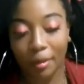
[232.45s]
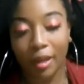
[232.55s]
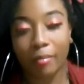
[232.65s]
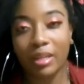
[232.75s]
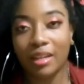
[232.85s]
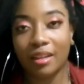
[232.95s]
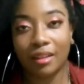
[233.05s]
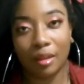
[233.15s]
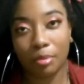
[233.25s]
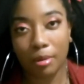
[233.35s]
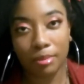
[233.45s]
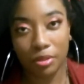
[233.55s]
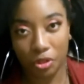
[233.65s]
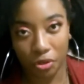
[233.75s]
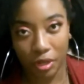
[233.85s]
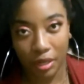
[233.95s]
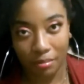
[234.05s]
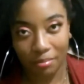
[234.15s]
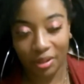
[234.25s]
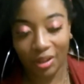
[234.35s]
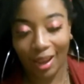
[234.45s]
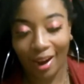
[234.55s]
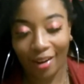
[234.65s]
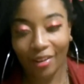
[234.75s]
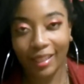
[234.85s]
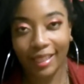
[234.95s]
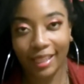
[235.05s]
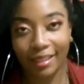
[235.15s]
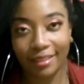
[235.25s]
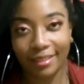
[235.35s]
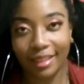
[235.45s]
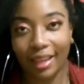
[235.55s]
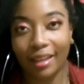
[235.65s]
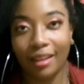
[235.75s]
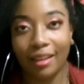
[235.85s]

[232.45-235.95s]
I mean, they're probably joking, but Harry thinks that